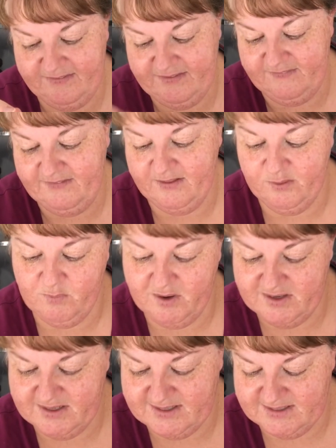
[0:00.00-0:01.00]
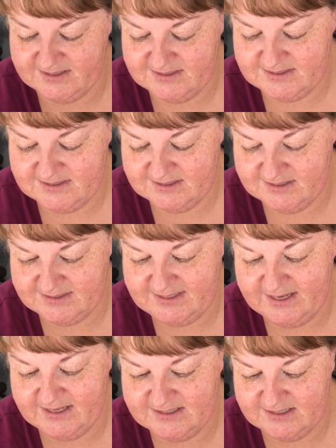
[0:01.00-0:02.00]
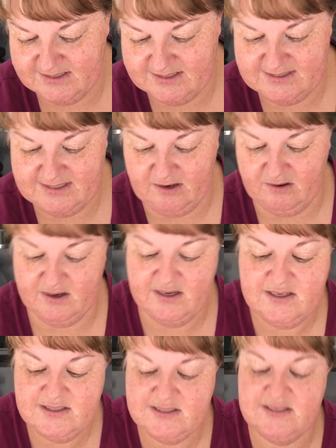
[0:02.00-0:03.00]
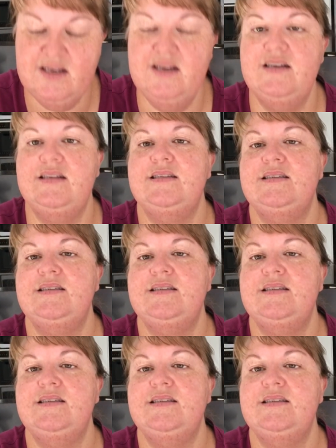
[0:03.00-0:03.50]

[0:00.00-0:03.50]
then the other one is, the second in the series is